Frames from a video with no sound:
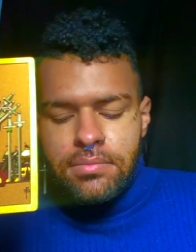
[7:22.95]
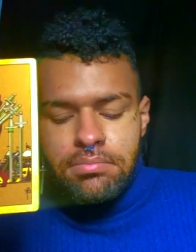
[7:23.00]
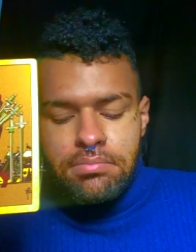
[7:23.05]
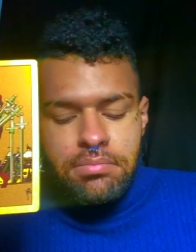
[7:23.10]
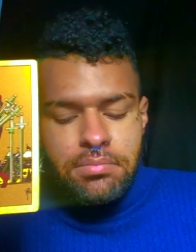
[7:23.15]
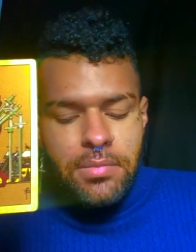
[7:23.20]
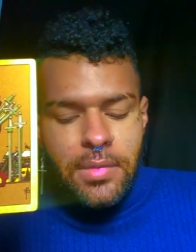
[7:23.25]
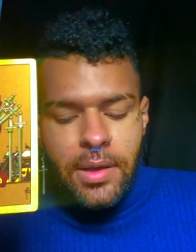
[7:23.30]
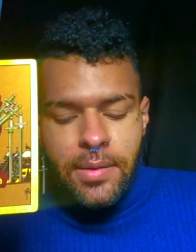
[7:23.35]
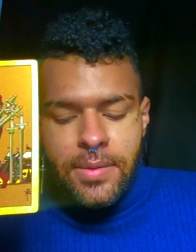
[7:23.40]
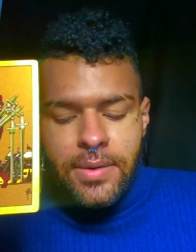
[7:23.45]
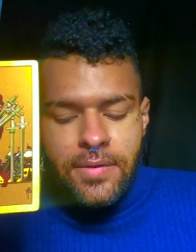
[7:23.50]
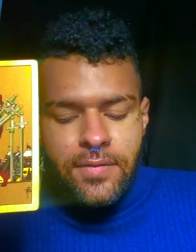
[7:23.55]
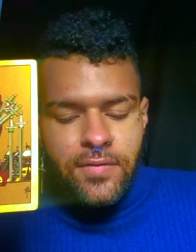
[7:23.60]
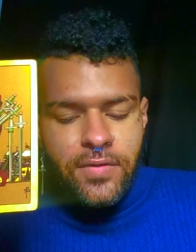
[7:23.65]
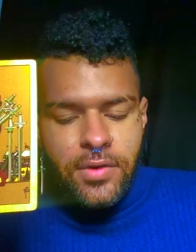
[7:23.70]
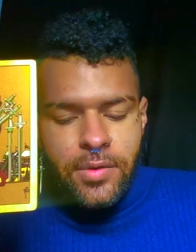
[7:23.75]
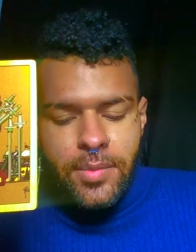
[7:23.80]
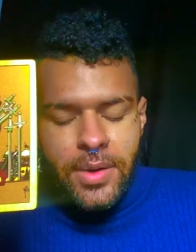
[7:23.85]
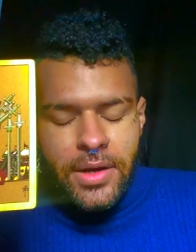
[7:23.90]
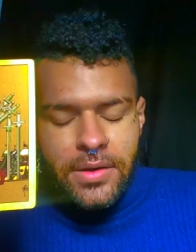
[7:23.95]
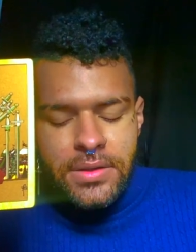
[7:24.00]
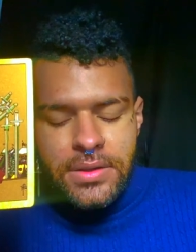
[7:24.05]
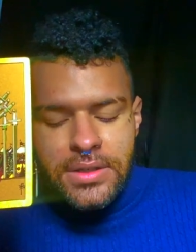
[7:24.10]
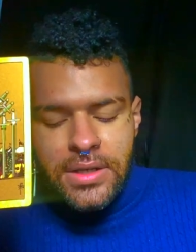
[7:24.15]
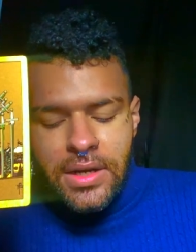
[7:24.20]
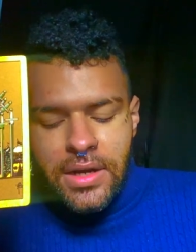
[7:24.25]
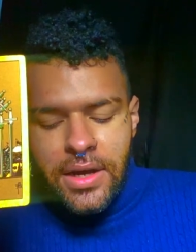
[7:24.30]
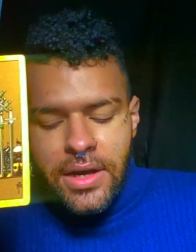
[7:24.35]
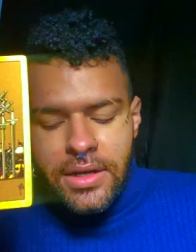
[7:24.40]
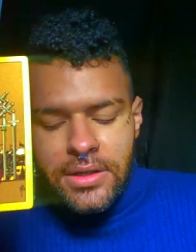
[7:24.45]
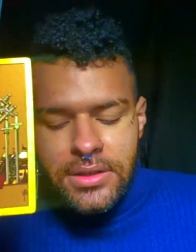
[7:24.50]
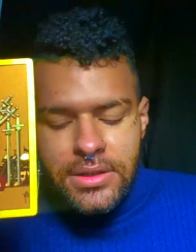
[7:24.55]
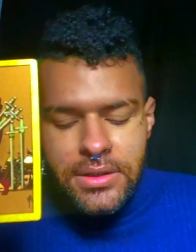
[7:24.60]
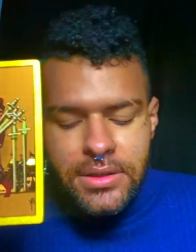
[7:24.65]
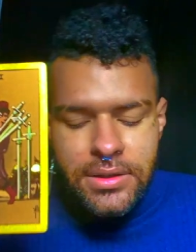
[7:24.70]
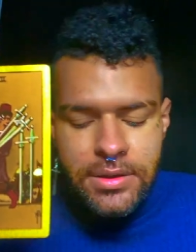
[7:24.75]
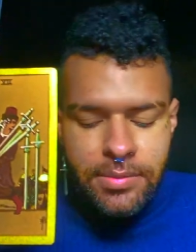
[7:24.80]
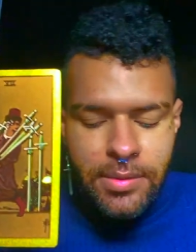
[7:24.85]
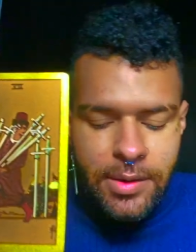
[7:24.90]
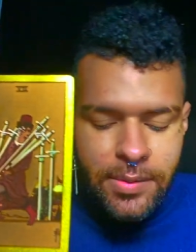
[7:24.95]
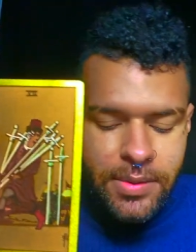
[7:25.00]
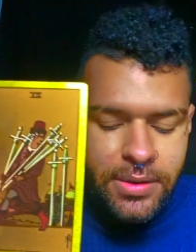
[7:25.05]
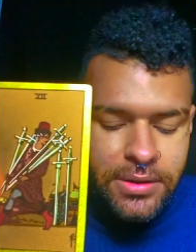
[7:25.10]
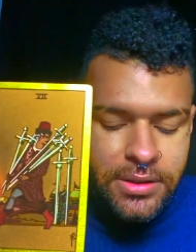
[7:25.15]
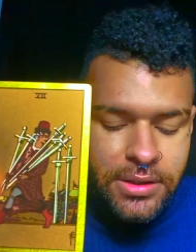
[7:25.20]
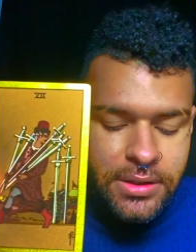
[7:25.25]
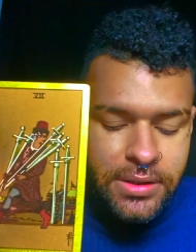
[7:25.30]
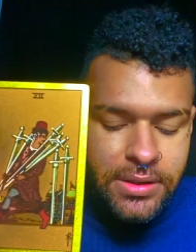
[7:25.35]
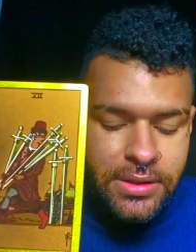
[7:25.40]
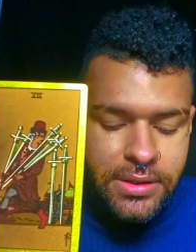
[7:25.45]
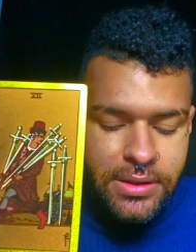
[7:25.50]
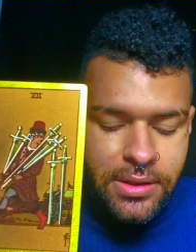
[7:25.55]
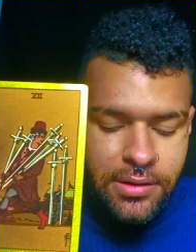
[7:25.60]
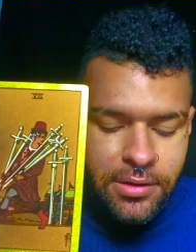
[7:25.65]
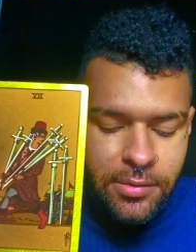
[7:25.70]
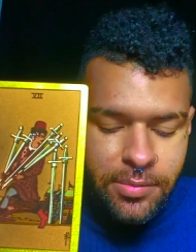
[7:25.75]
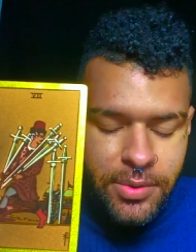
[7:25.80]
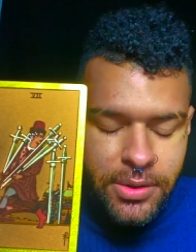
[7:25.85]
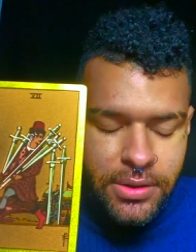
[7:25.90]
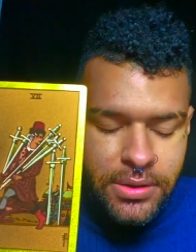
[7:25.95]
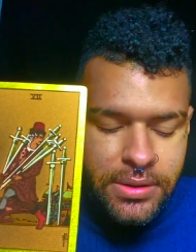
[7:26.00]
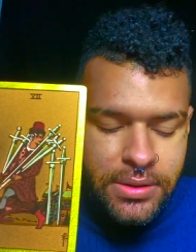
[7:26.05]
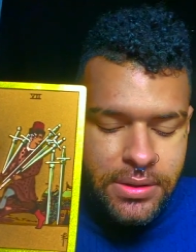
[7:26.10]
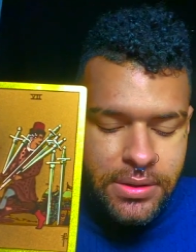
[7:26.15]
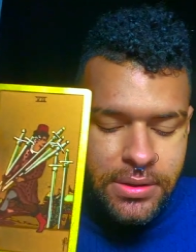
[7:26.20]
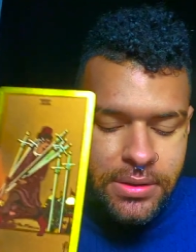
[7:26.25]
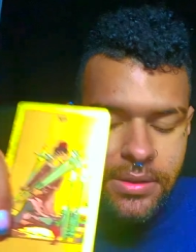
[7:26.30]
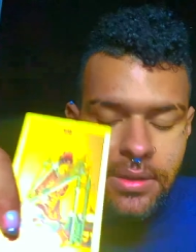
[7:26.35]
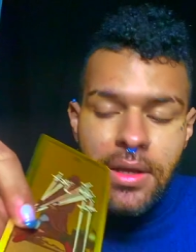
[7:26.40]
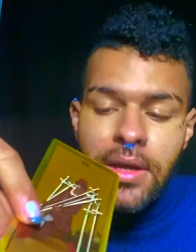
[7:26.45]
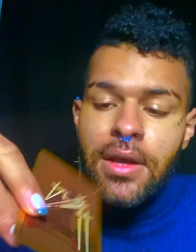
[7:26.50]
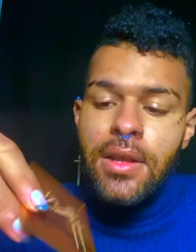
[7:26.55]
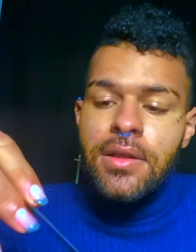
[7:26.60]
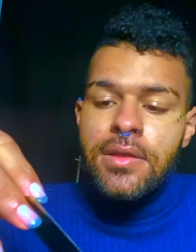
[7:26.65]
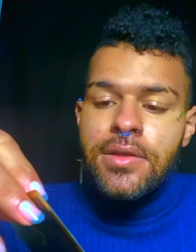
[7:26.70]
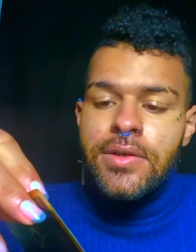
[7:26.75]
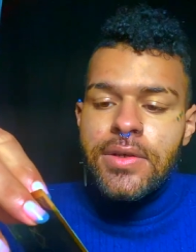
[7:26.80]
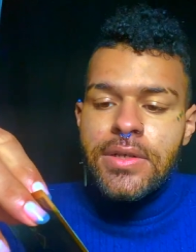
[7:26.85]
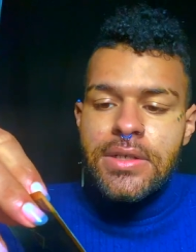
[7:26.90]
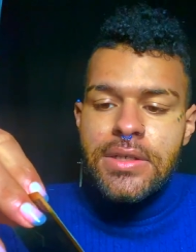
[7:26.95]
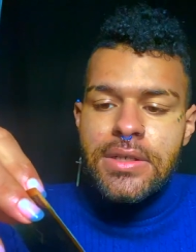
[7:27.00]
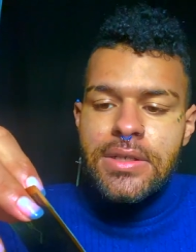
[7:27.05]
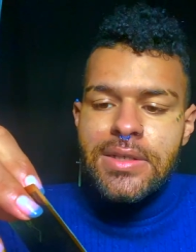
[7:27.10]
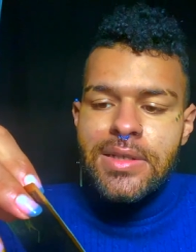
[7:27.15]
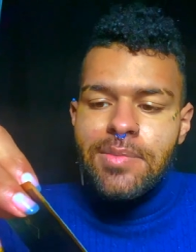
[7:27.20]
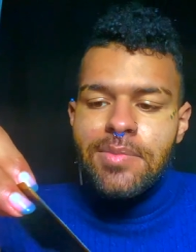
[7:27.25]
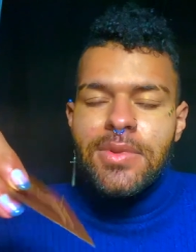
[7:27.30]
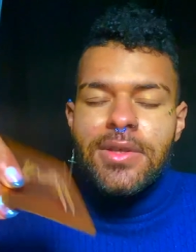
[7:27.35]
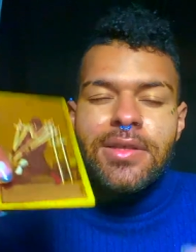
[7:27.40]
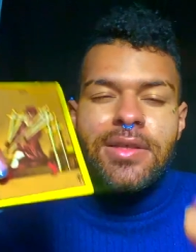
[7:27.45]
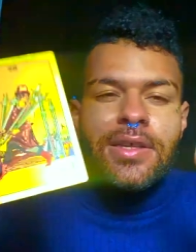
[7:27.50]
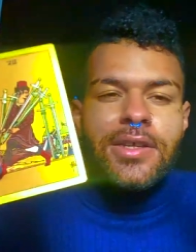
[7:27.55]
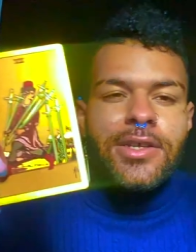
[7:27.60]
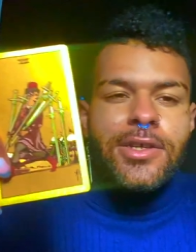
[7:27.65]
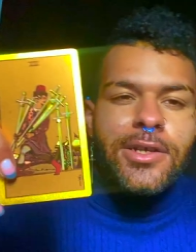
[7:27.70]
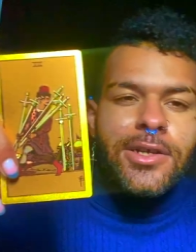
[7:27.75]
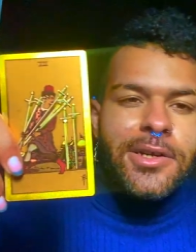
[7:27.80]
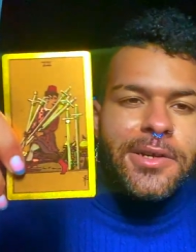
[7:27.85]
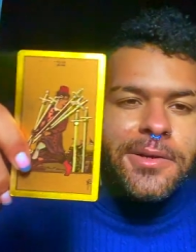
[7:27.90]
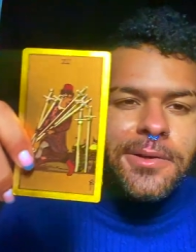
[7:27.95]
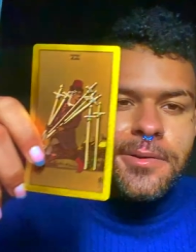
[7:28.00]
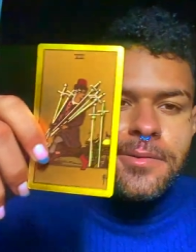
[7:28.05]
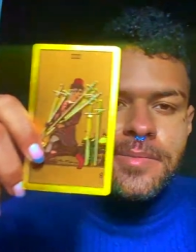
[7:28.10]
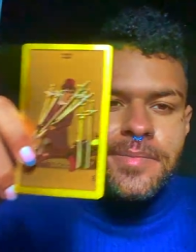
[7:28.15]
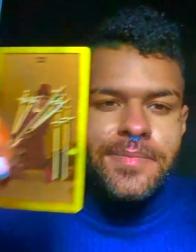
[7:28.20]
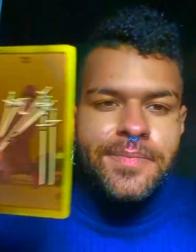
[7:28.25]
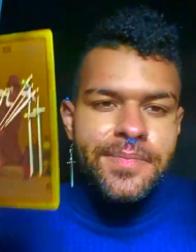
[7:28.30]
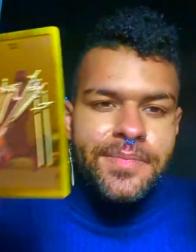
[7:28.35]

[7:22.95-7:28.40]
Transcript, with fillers: maybe from outside actions, maybe just this other person, there is something that you're,